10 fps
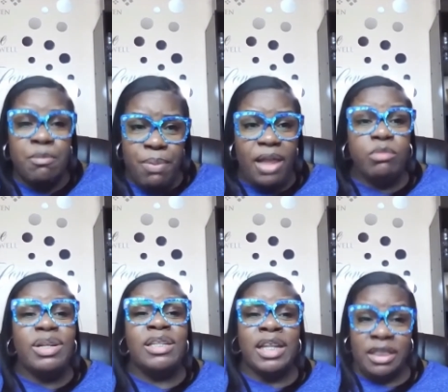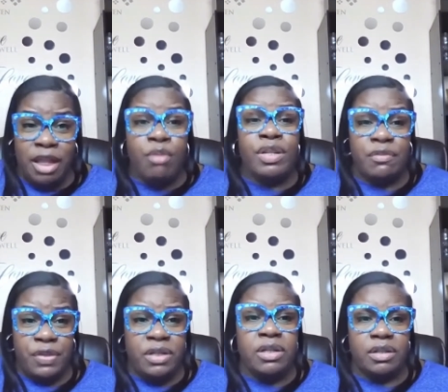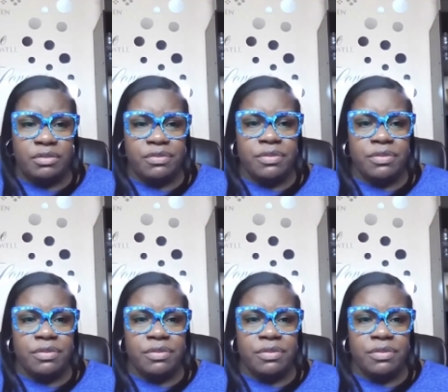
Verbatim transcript: He probably would have did 30 if he could have.